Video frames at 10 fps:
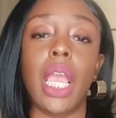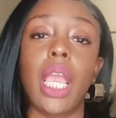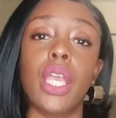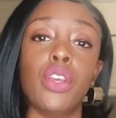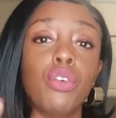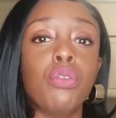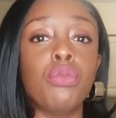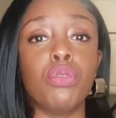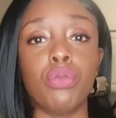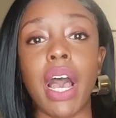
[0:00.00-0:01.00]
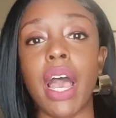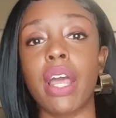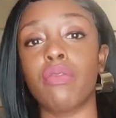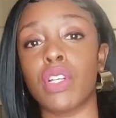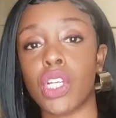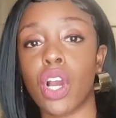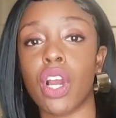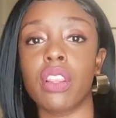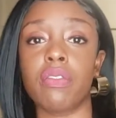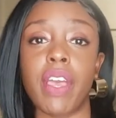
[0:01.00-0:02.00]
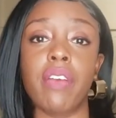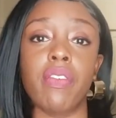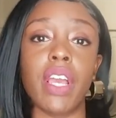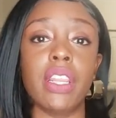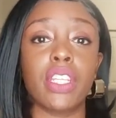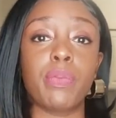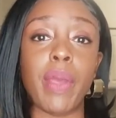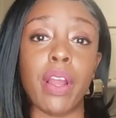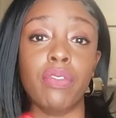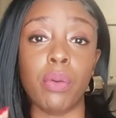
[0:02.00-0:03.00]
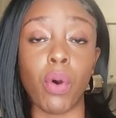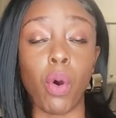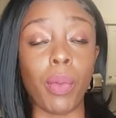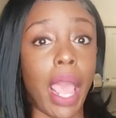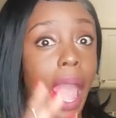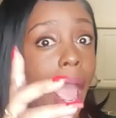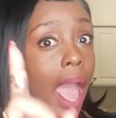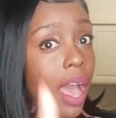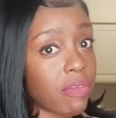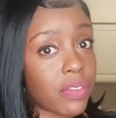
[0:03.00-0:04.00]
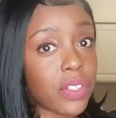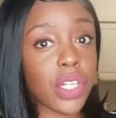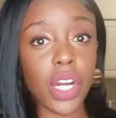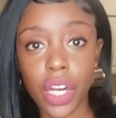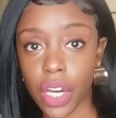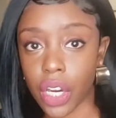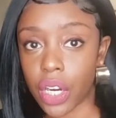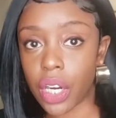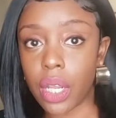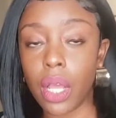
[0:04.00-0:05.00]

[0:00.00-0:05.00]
and you do not return the favor in the spare of the moment after